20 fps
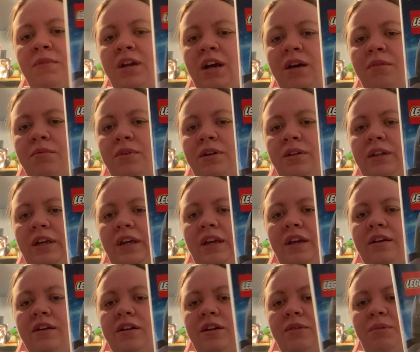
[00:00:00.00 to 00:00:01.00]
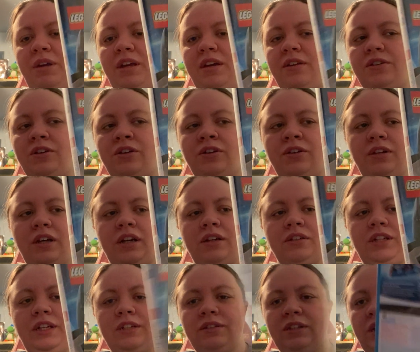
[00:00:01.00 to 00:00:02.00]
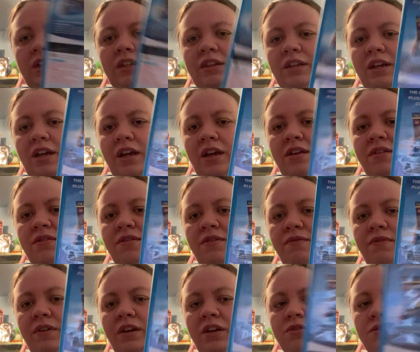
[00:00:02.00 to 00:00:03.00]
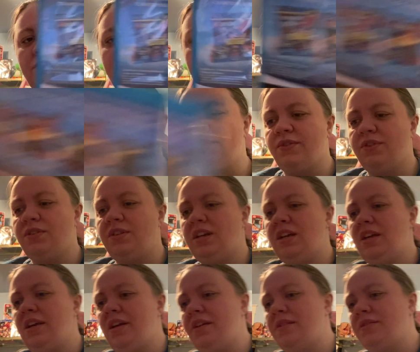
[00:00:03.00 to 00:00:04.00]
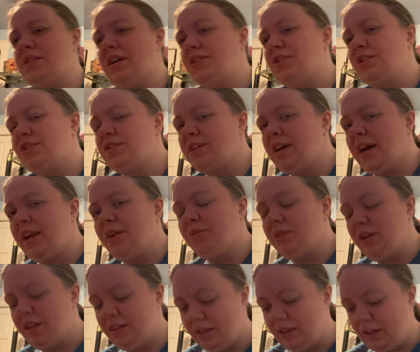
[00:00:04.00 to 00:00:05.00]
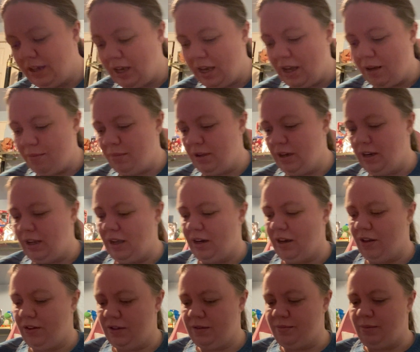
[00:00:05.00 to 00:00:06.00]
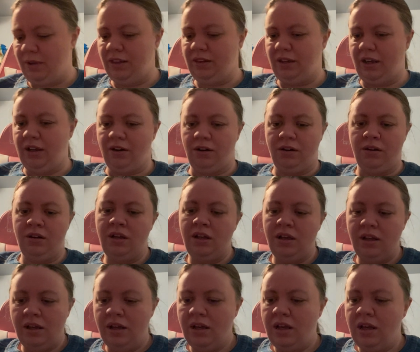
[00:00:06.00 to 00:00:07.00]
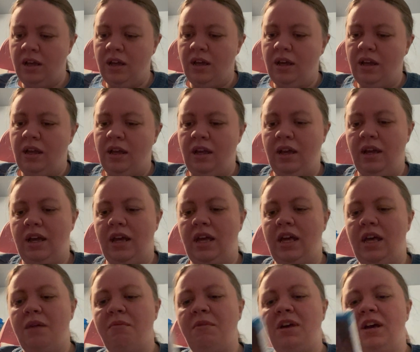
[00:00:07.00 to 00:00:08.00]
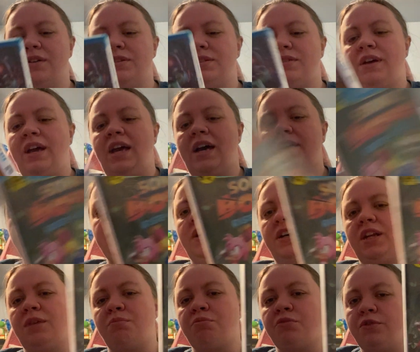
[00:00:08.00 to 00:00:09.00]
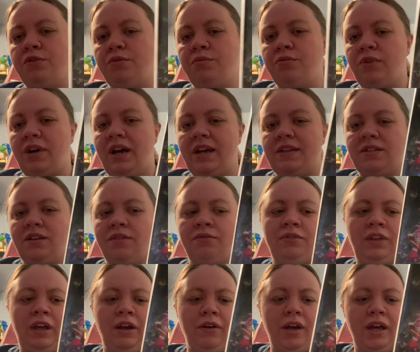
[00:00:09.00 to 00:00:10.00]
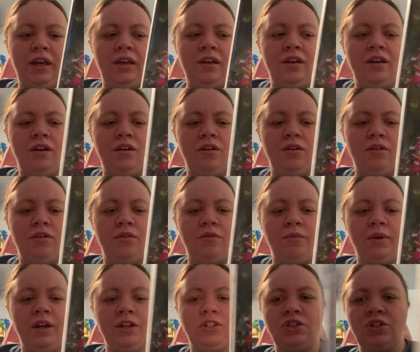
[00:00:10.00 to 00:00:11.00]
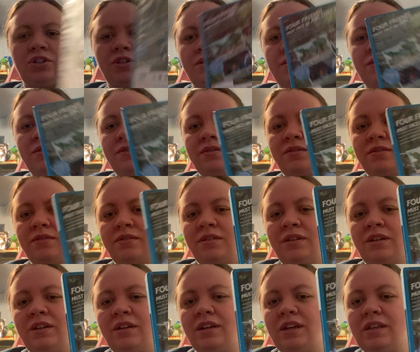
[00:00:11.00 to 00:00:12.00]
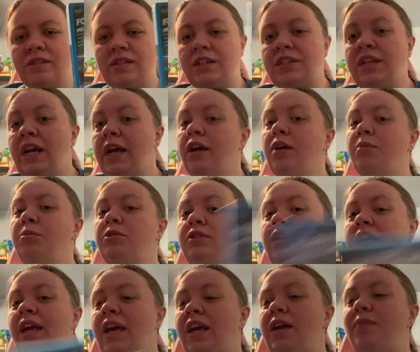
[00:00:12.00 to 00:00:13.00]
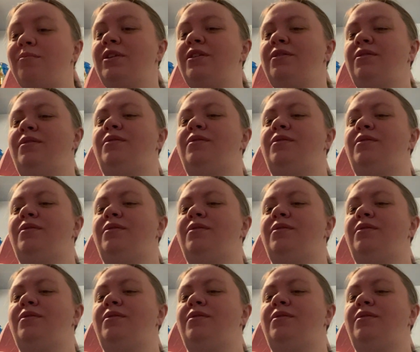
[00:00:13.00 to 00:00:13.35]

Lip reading: not really going to be into collecting like the figure sets for these. I just kind of wanted the game, but again, I'll explain later. And we also have Sonic Boom Rise of Lyric, which is a terrible game,